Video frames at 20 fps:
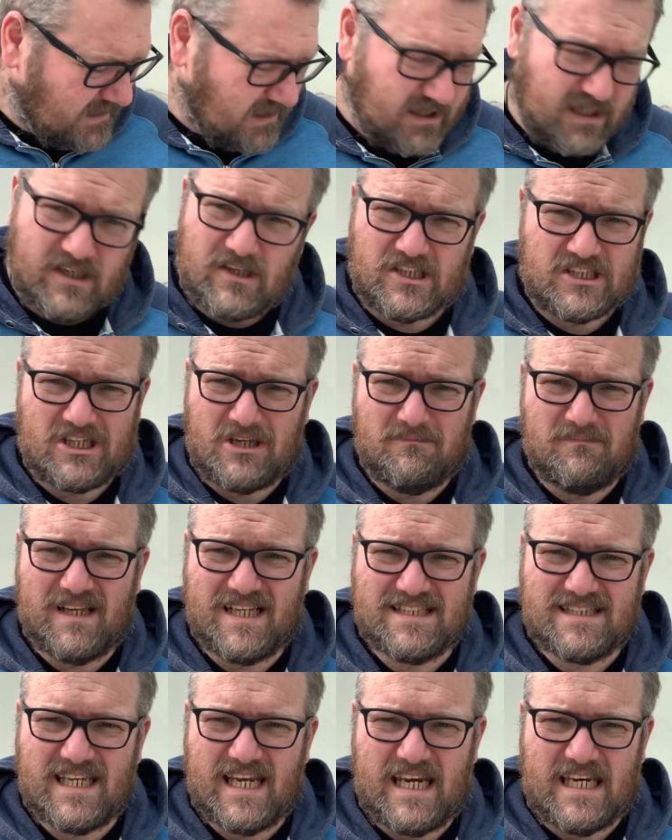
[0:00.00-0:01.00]
and I don't play
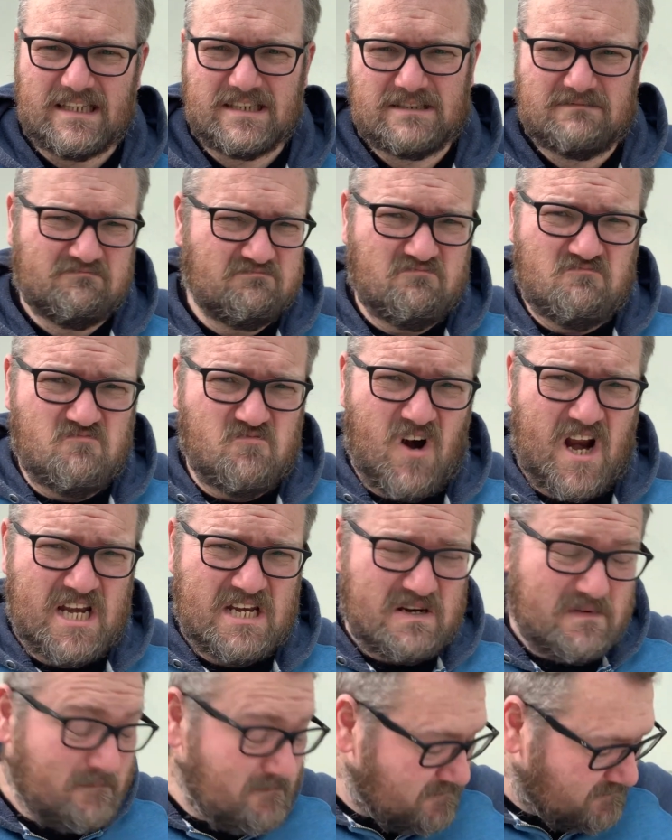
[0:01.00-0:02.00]
tennis, random.